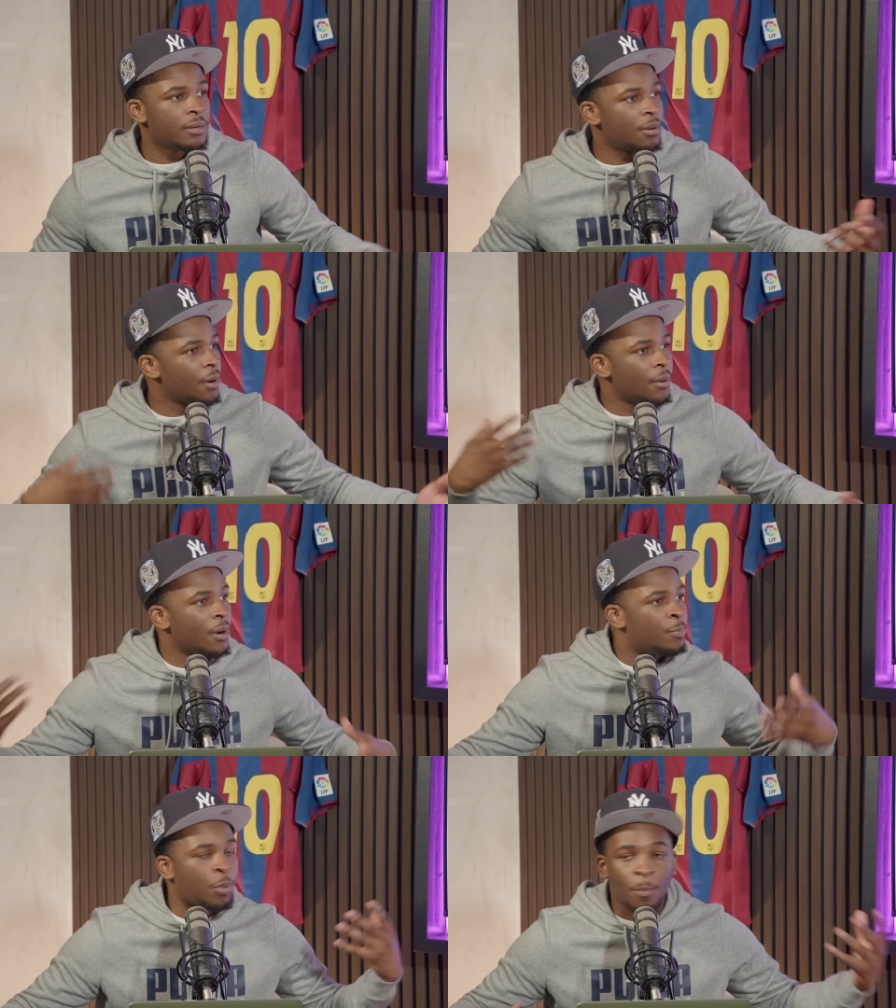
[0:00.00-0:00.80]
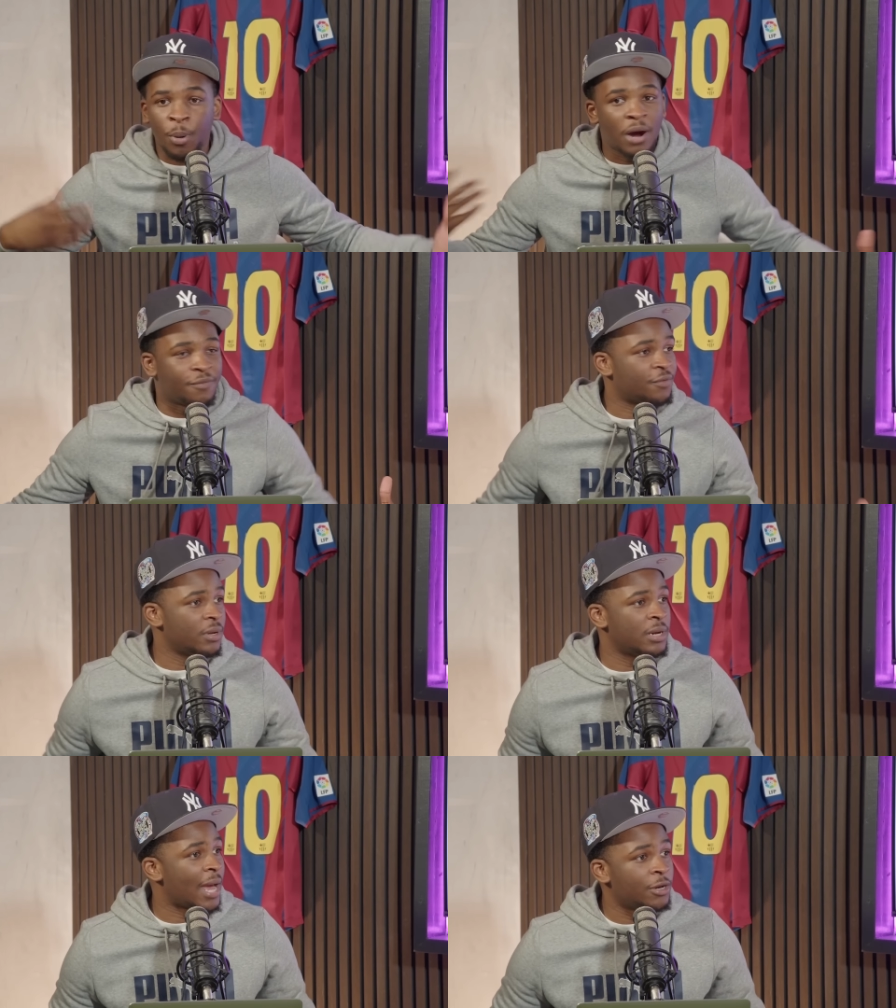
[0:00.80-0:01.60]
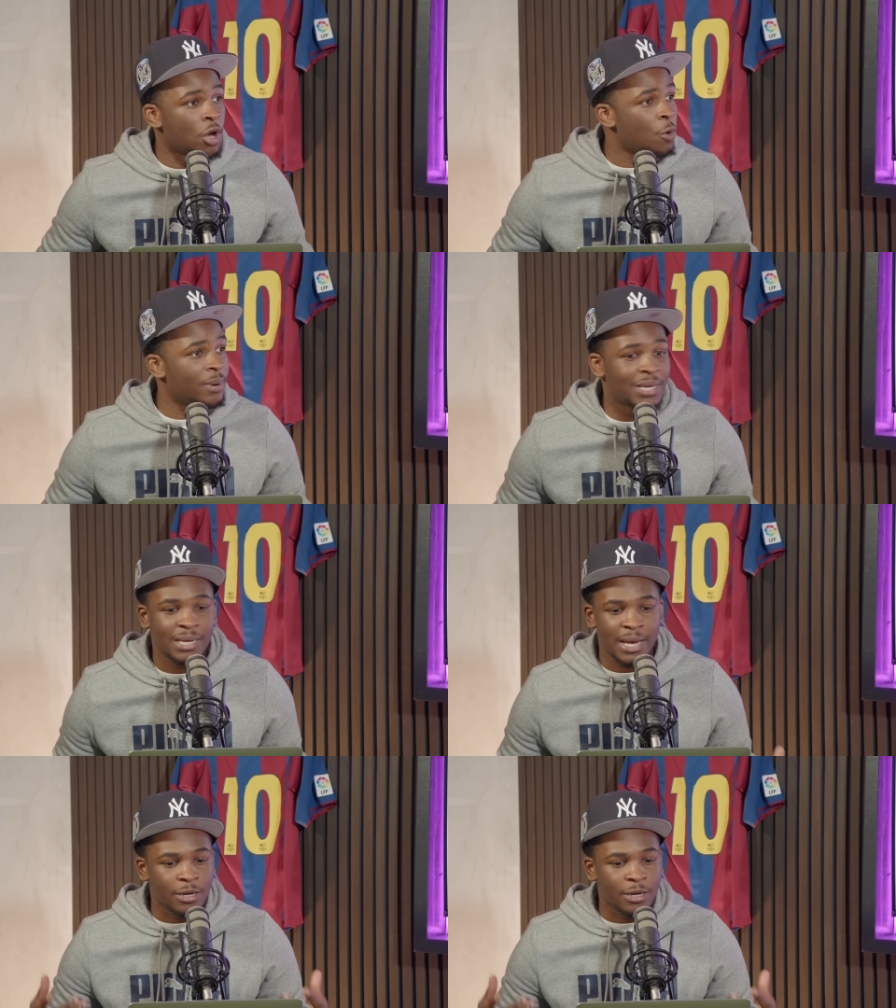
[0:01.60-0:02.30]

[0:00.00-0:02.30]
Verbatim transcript: Mm. Uh, bruv, like nobody,